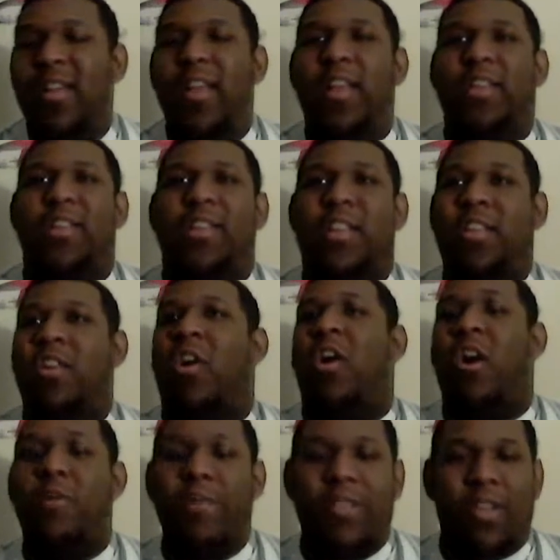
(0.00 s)
His
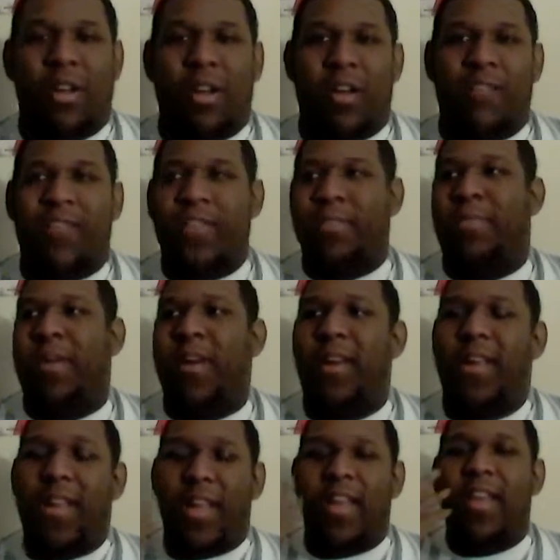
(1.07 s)
arm is off, his
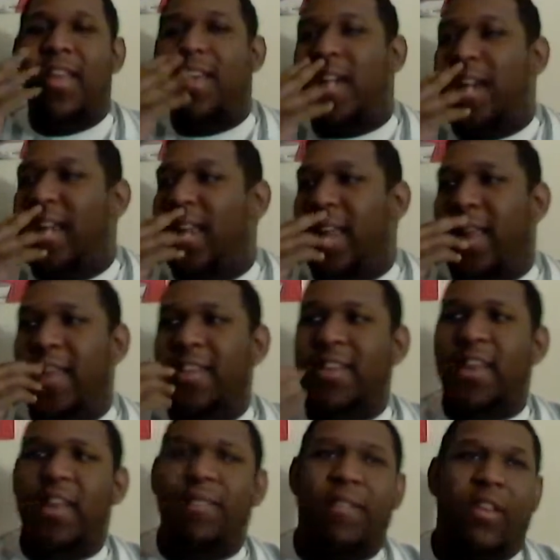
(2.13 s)
body... I mean, he's
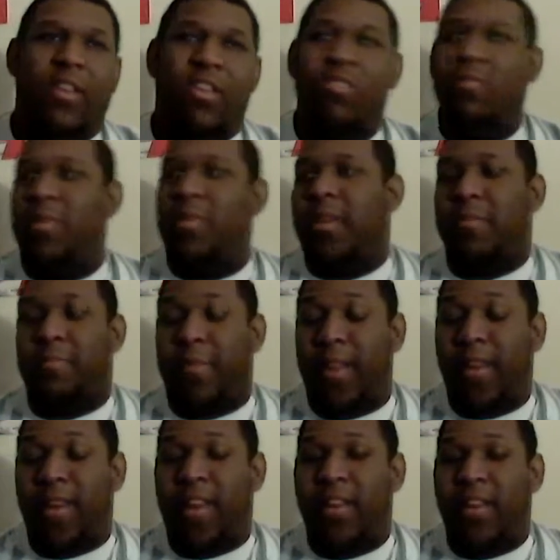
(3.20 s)
not even human
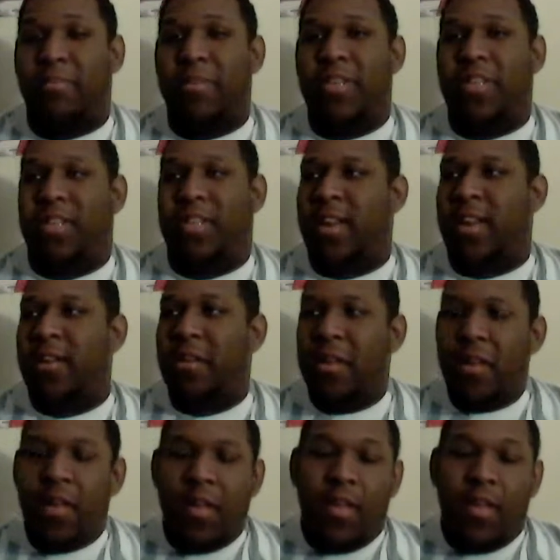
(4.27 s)
completely. He's a machine.